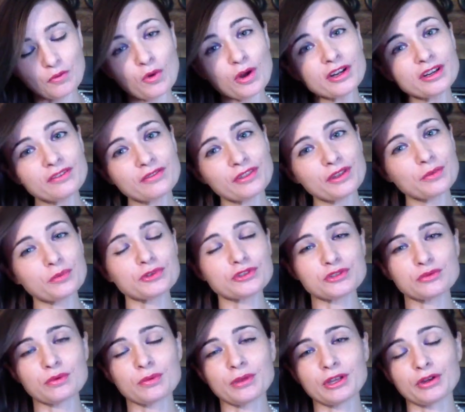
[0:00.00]
one of them was
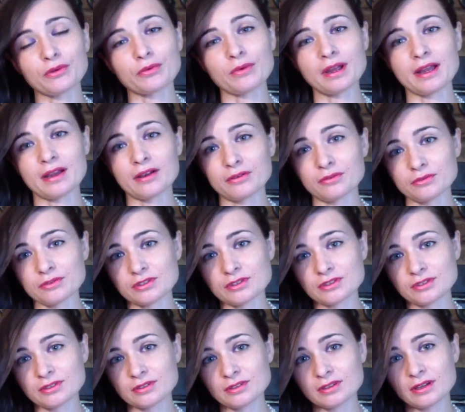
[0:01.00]
swimming
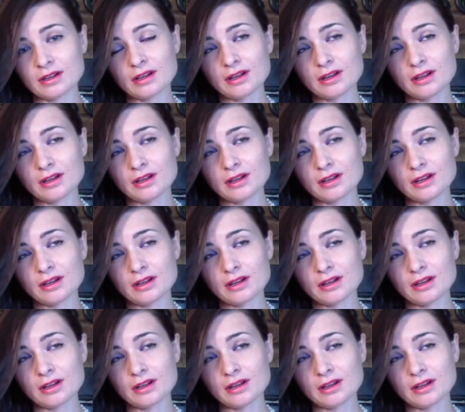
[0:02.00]
around